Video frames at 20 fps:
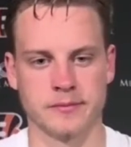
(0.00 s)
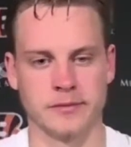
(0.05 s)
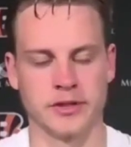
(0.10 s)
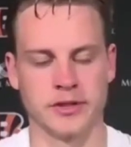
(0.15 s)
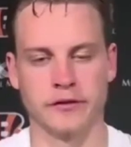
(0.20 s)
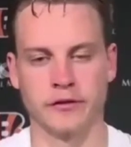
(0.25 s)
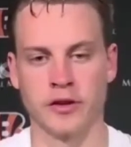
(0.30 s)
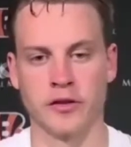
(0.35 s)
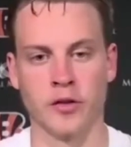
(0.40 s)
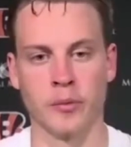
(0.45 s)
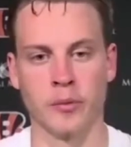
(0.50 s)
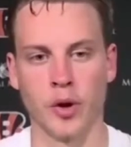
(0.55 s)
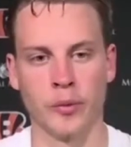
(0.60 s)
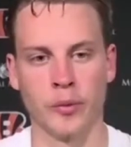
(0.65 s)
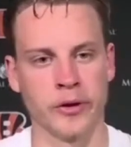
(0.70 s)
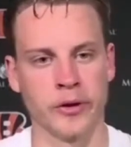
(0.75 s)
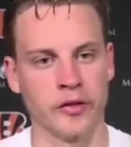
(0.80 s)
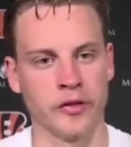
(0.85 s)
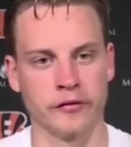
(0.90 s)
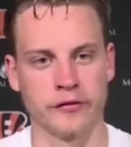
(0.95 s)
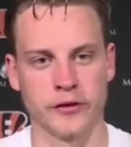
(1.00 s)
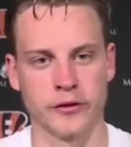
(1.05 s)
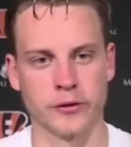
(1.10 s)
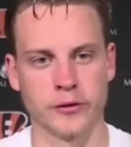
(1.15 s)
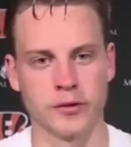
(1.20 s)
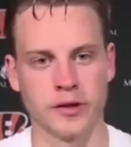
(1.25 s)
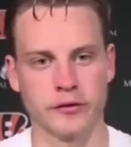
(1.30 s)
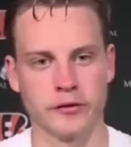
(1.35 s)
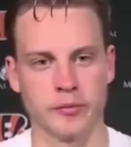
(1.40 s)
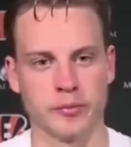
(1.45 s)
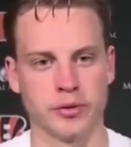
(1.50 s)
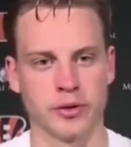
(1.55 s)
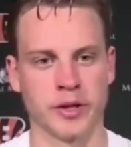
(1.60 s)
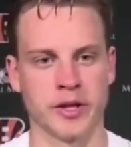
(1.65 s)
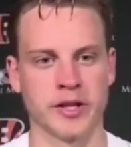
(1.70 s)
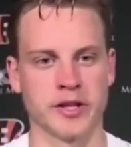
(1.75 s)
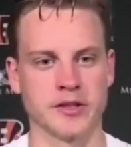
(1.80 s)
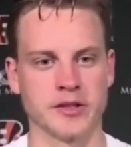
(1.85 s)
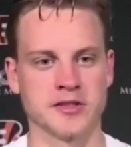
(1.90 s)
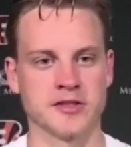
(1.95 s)
living in the moment on the field. Every
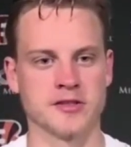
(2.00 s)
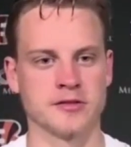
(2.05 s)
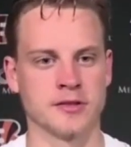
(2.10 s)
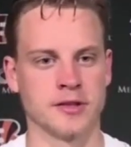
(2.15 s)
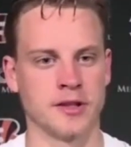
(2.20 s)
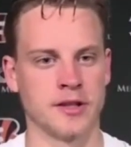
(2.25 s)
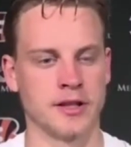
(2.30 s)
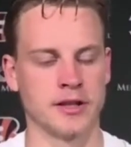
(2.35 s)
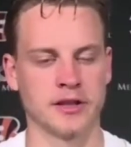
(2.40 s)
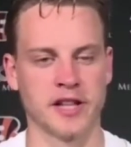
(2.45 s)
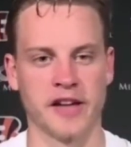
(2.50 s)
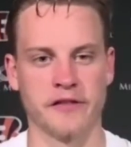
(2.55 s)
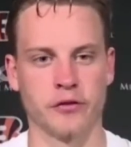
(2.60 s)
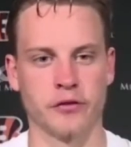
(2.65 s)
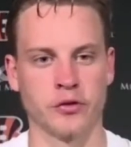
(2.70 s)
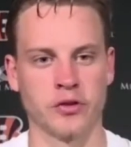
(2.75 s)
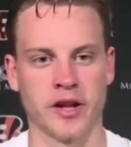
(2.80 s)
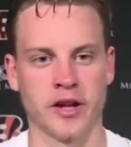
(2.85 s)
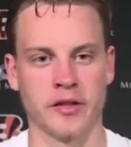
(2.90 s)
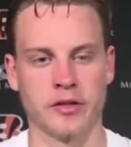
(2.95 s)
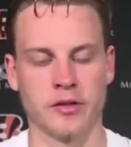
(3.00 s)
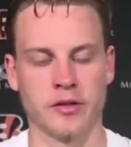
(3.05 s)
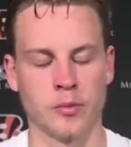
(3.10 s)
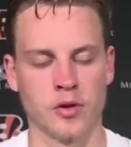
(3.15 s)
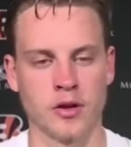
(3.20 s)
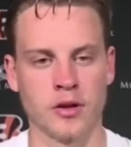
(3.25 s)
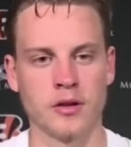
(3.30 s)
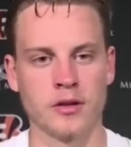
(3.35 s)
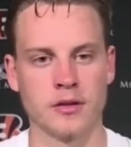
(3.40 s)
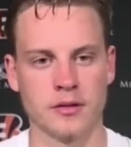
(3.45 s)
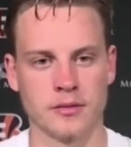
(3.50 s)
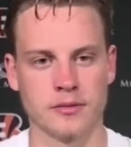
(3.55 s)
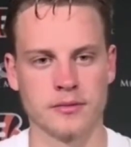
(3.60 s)
play is life or death to me.